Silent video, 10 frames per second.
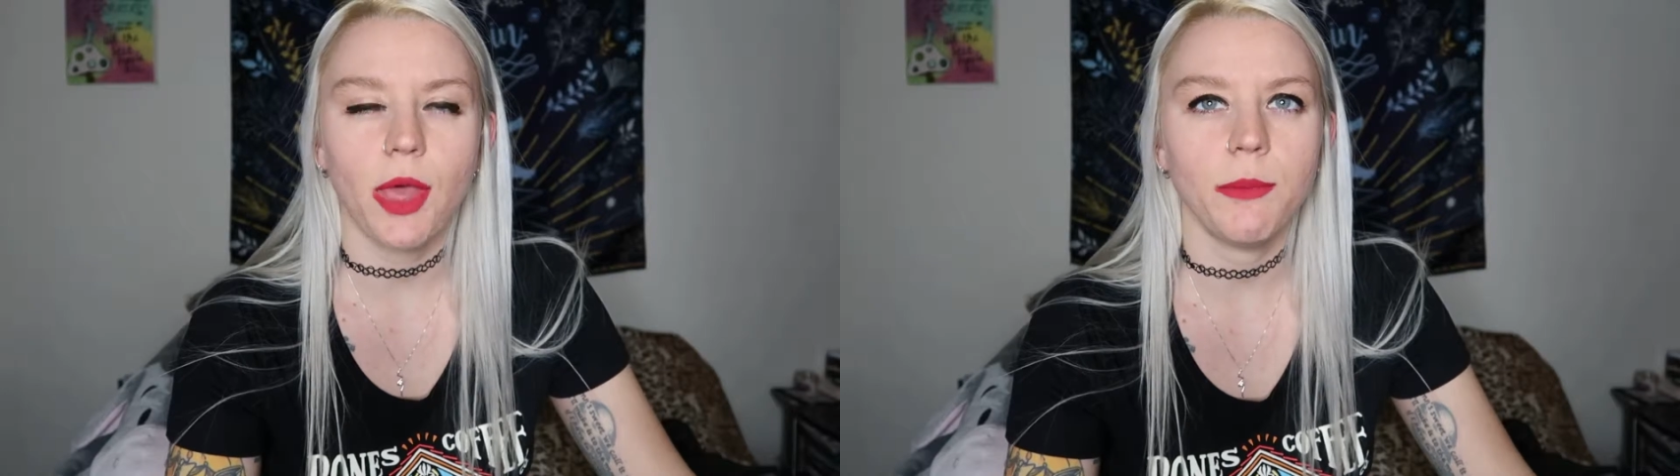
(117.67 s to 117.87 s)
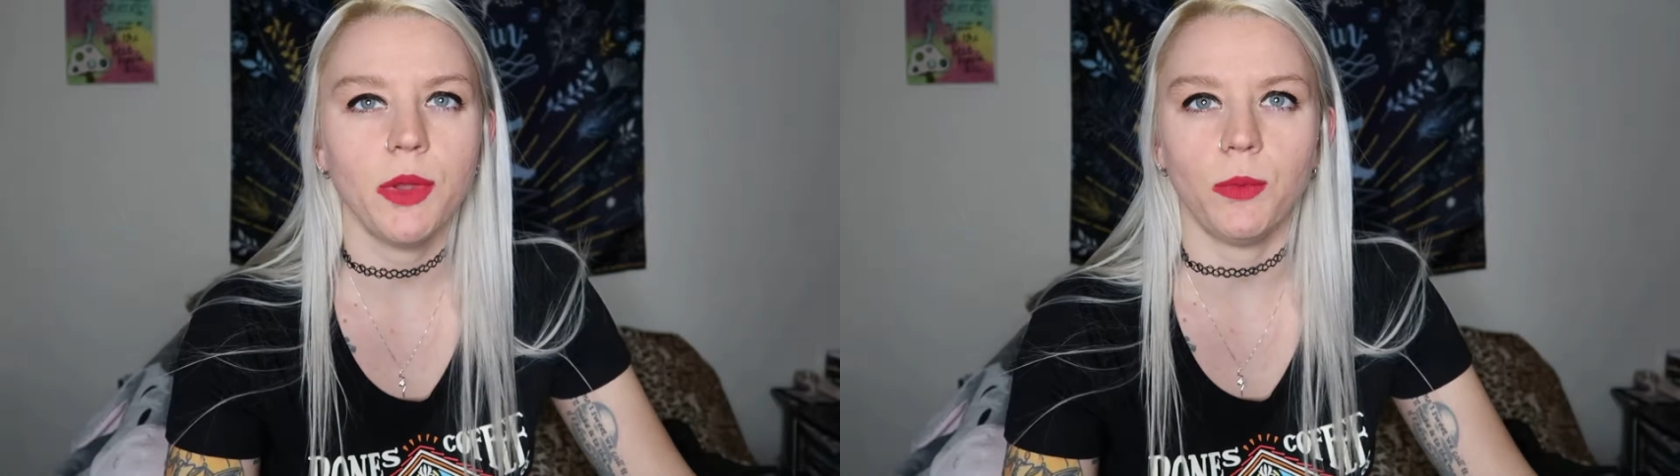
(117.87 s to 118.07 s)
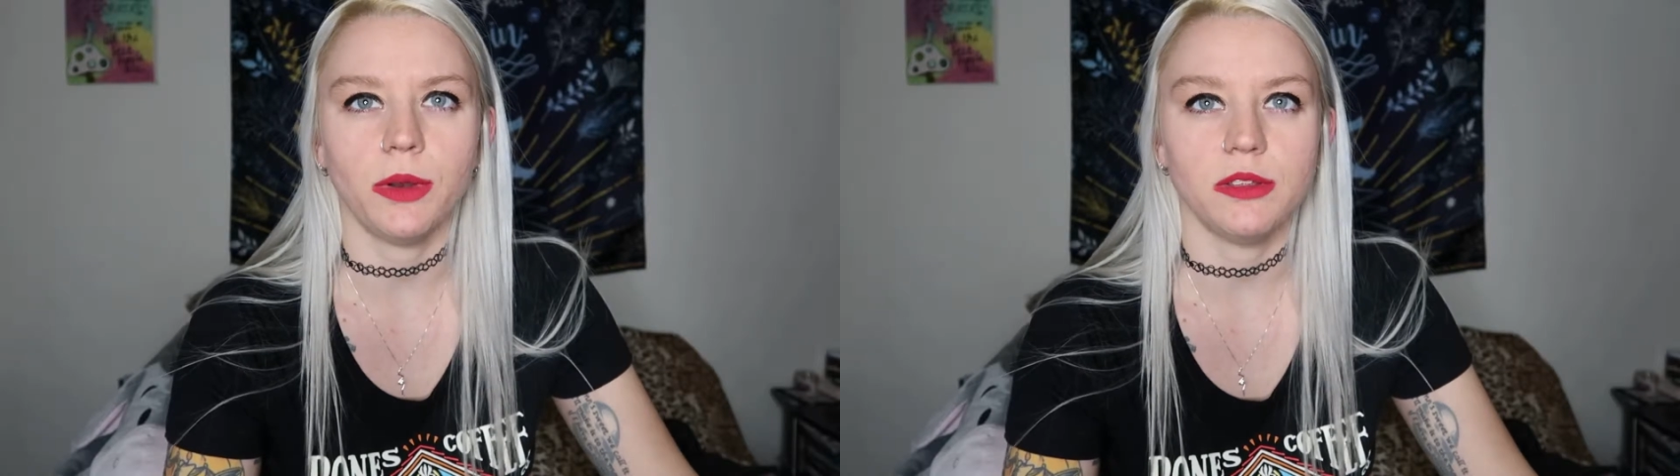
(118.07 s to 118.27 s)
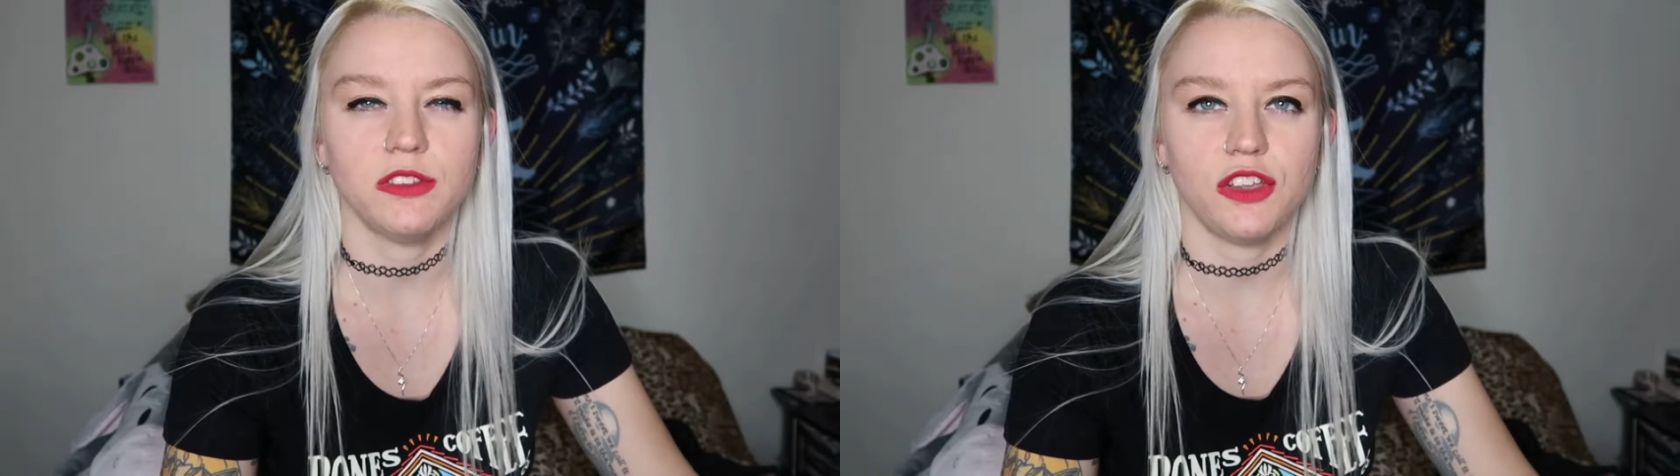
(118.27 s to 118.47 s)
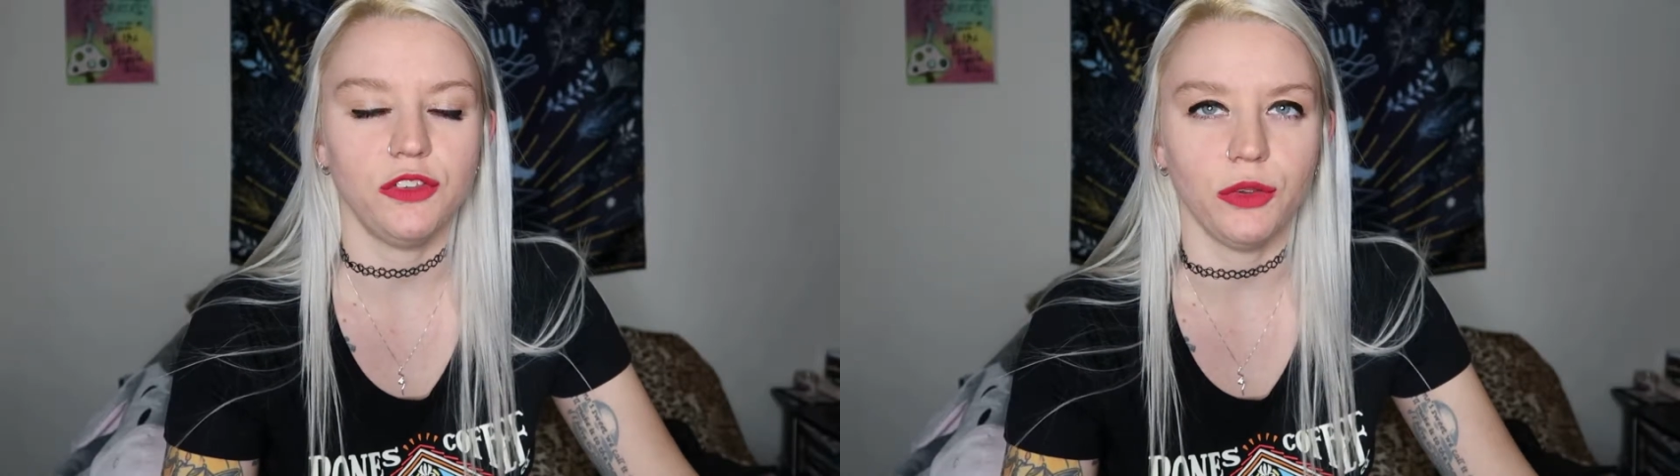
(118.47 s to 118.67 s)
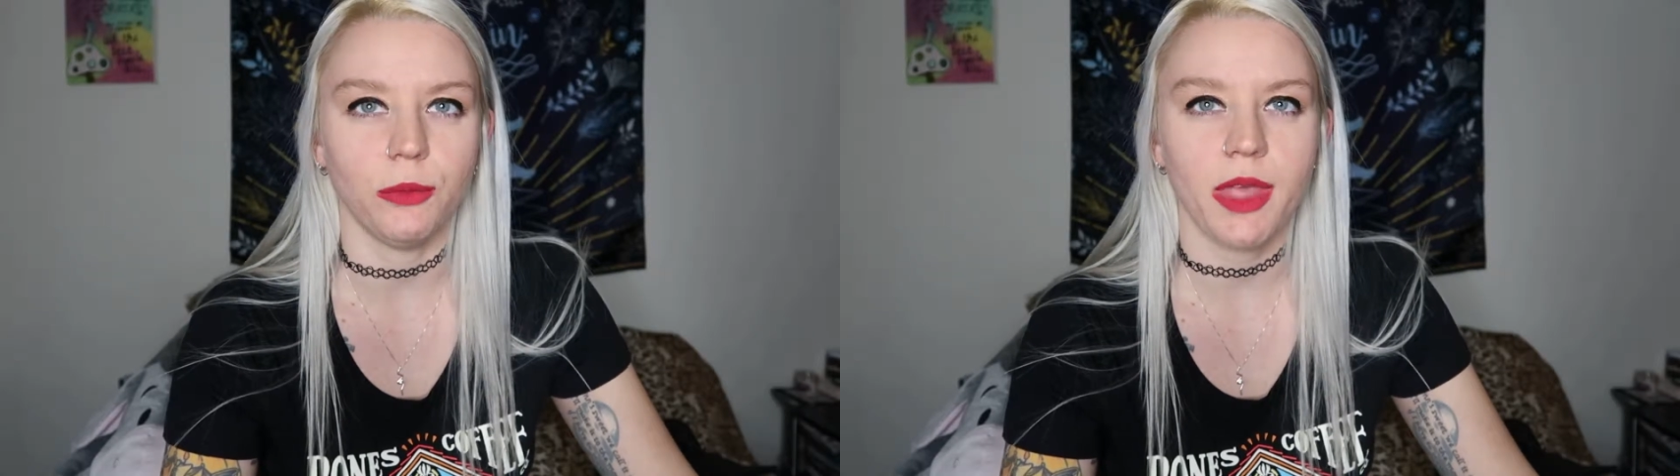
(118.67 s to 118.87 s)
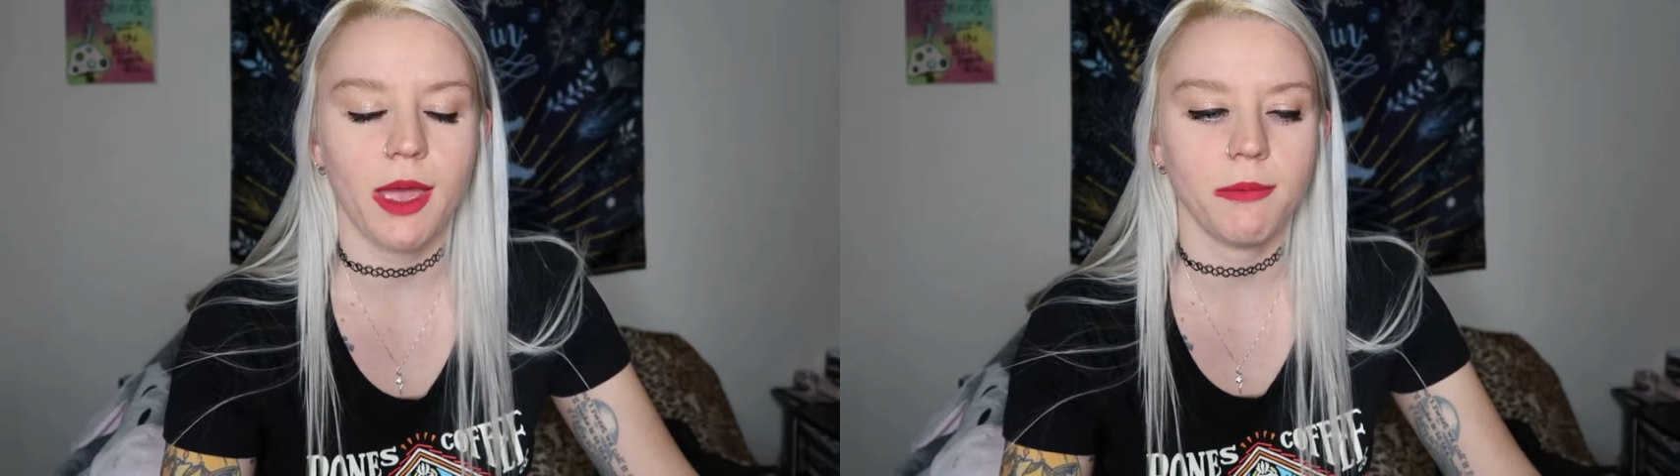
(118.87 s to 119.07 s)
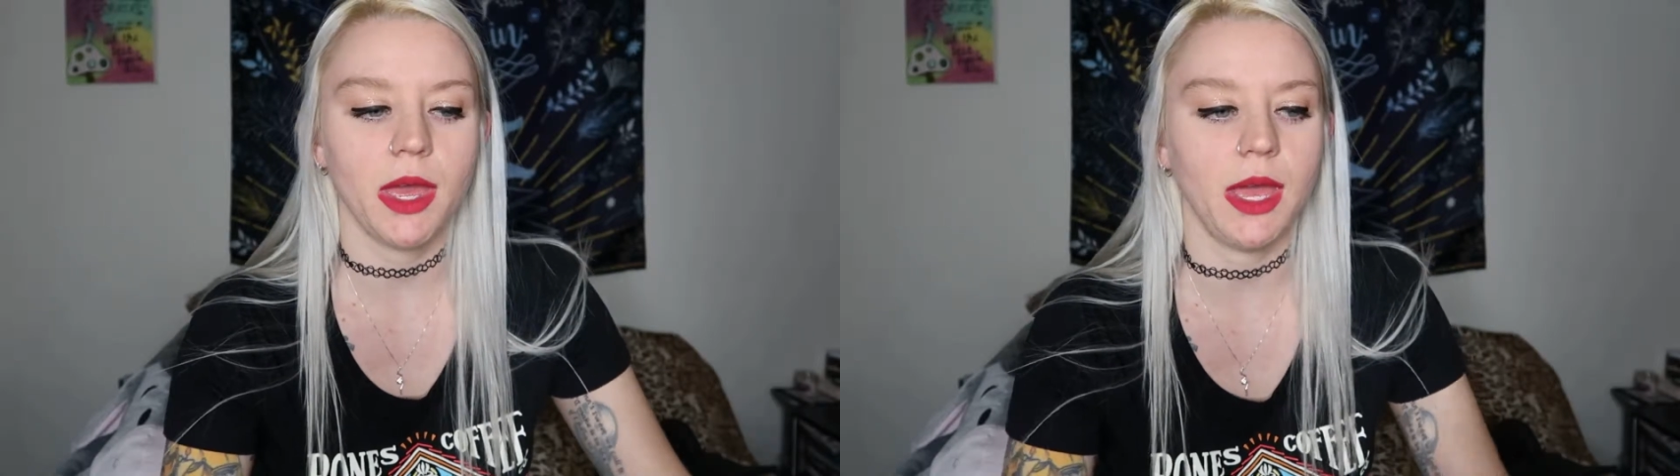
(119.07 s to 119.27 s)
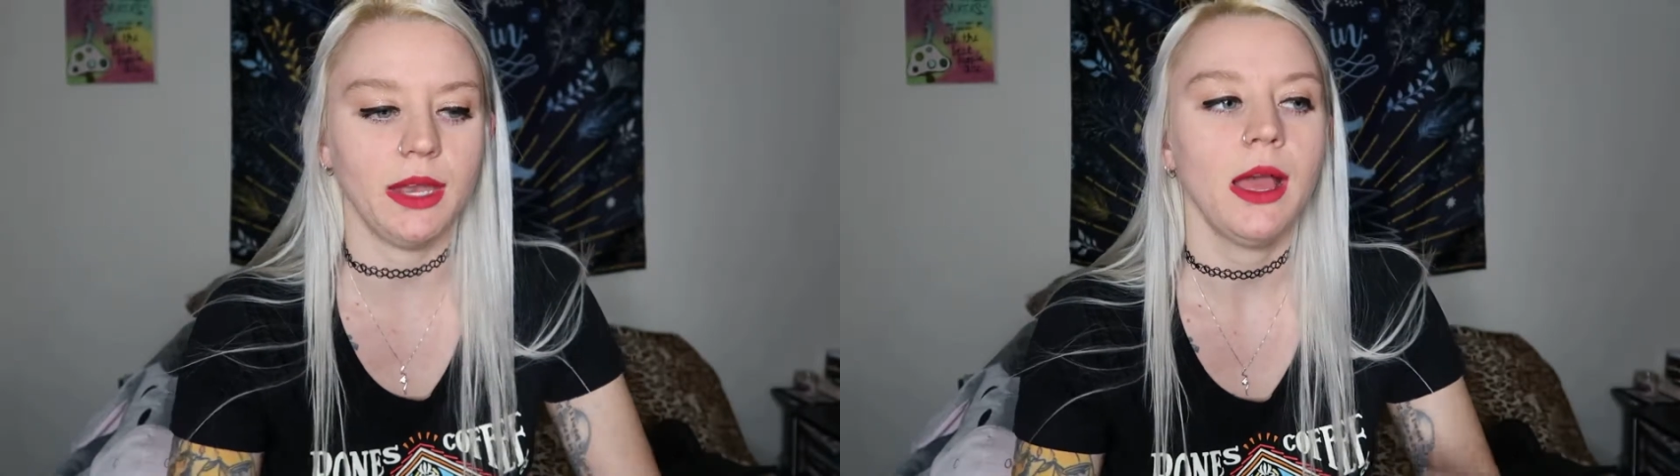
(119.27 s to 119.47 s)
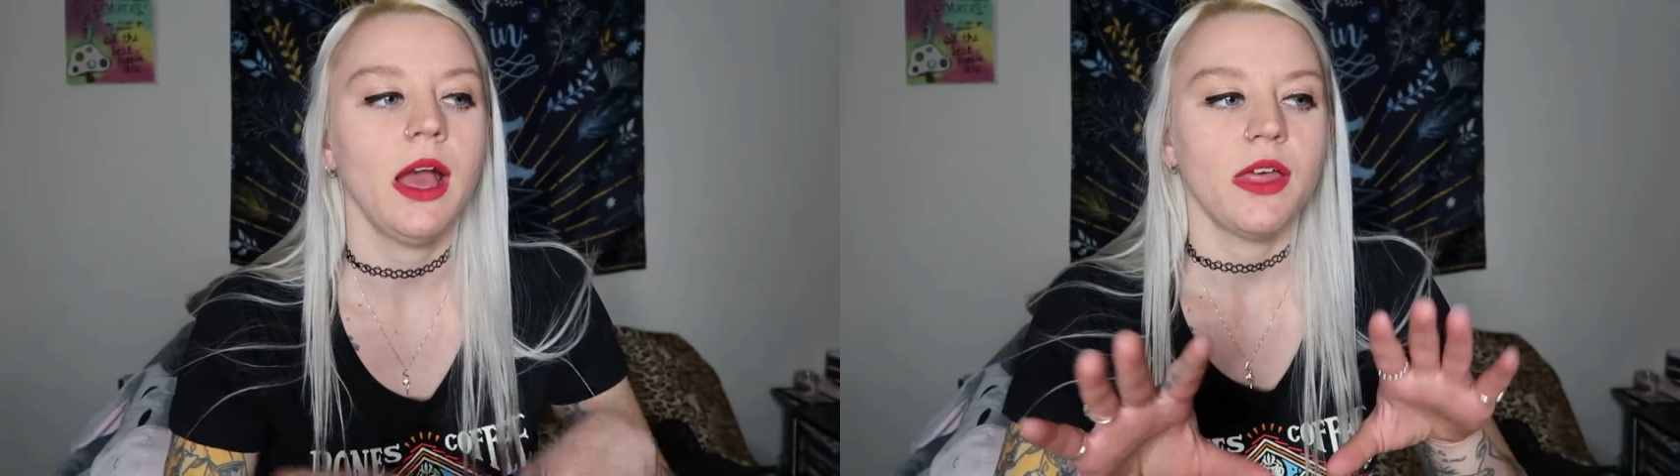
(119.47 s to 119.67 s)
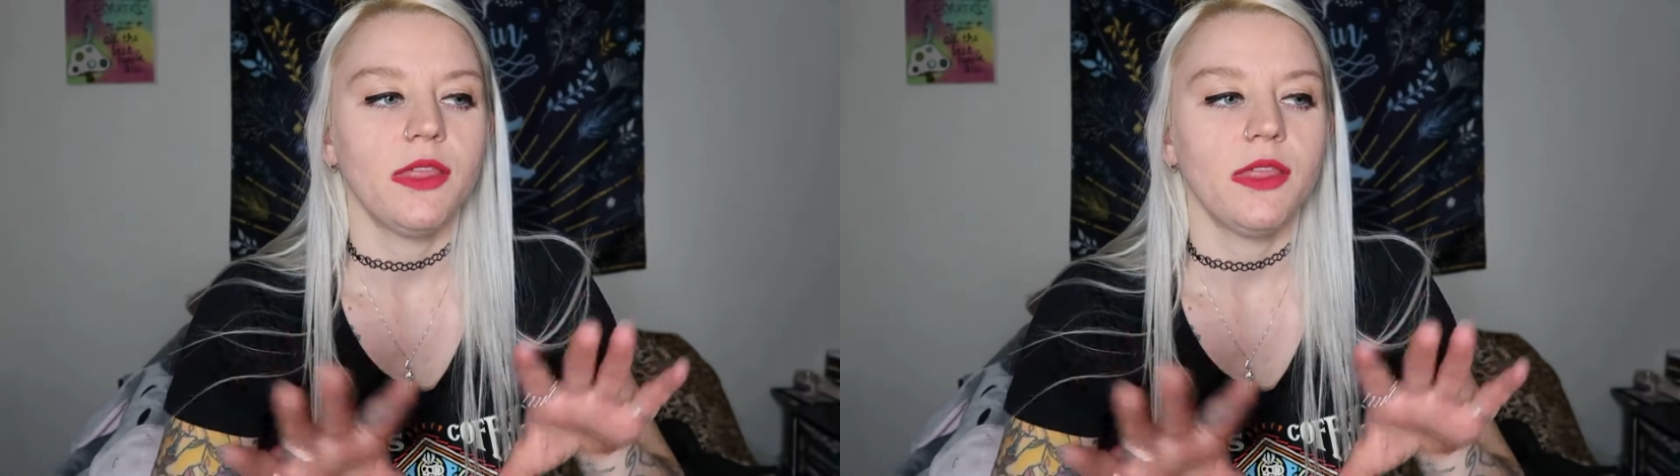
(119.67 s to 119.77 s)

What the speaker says: them and one is to doom them, and